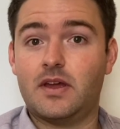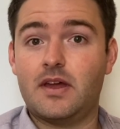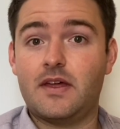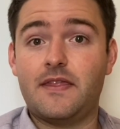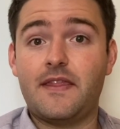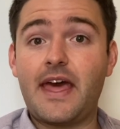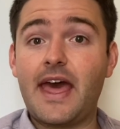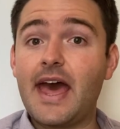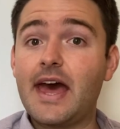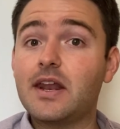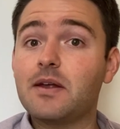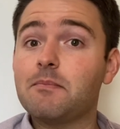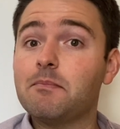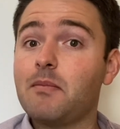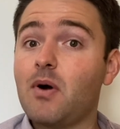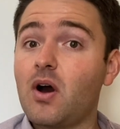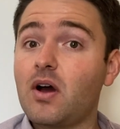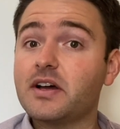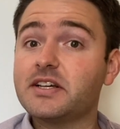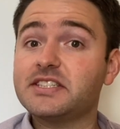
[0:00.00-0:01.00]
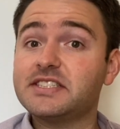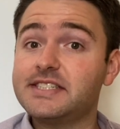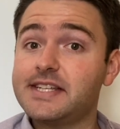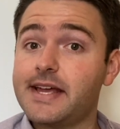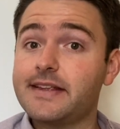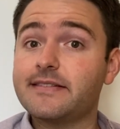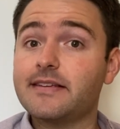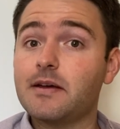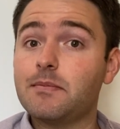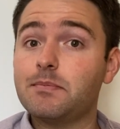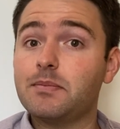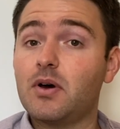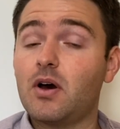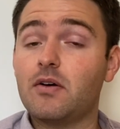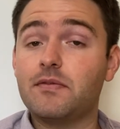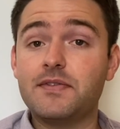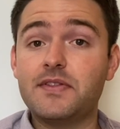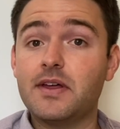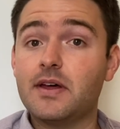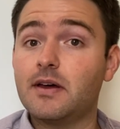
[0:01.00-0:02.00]
They had a mock setup
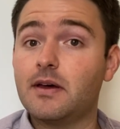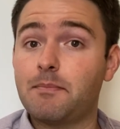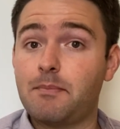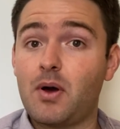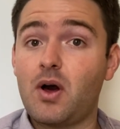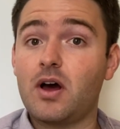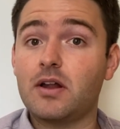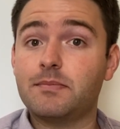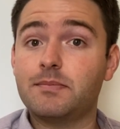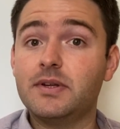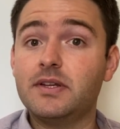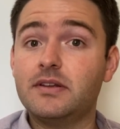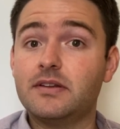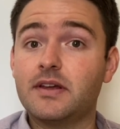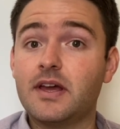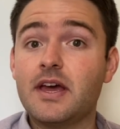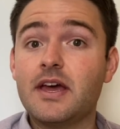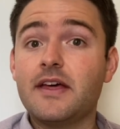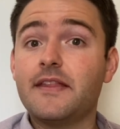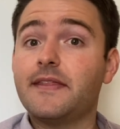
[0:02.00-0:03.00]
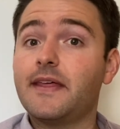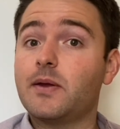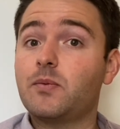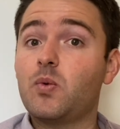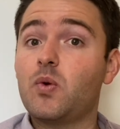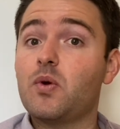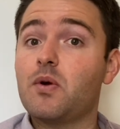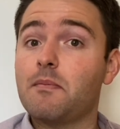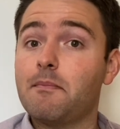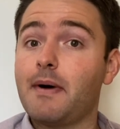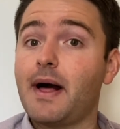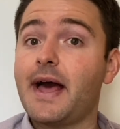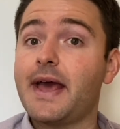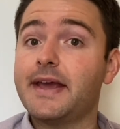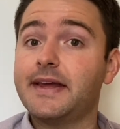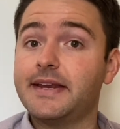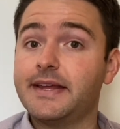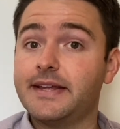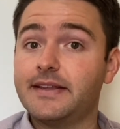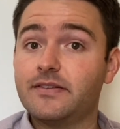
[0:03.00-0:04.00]
of the apartment that we were
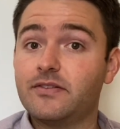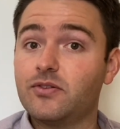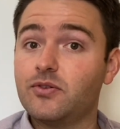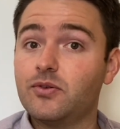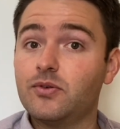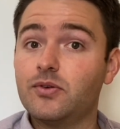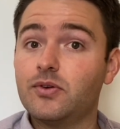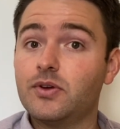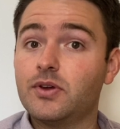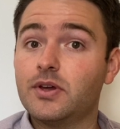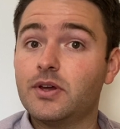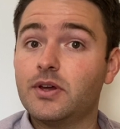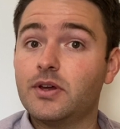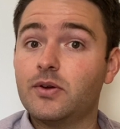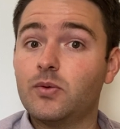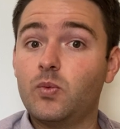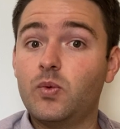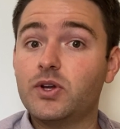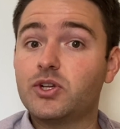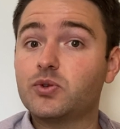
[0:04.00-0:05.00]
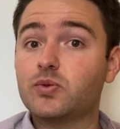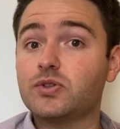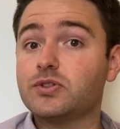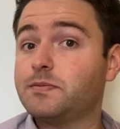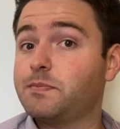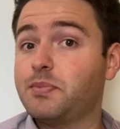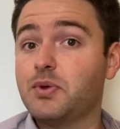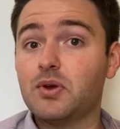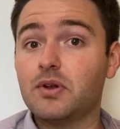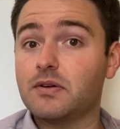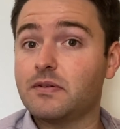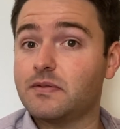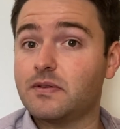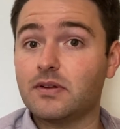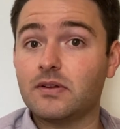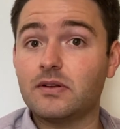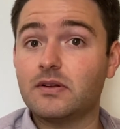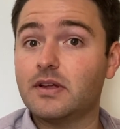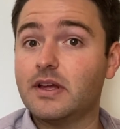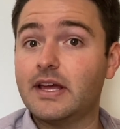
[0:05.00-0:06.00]
buying into, which was
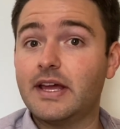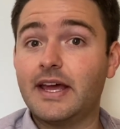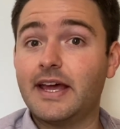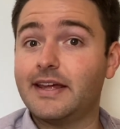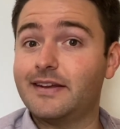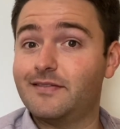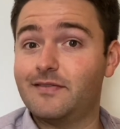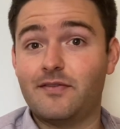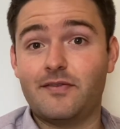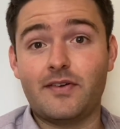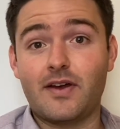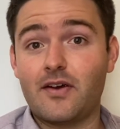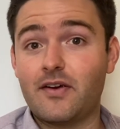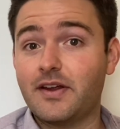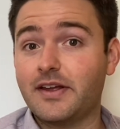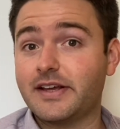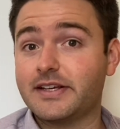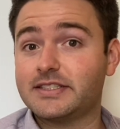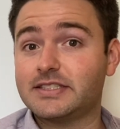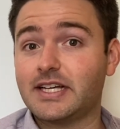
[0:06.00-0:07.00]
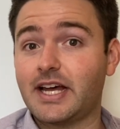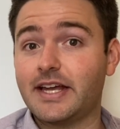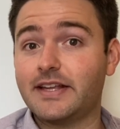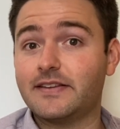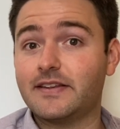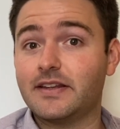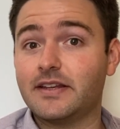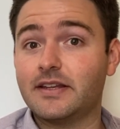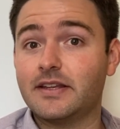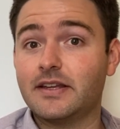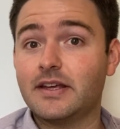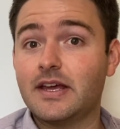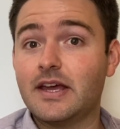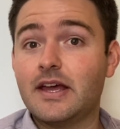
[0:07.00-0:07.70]
beautiful and very exciting.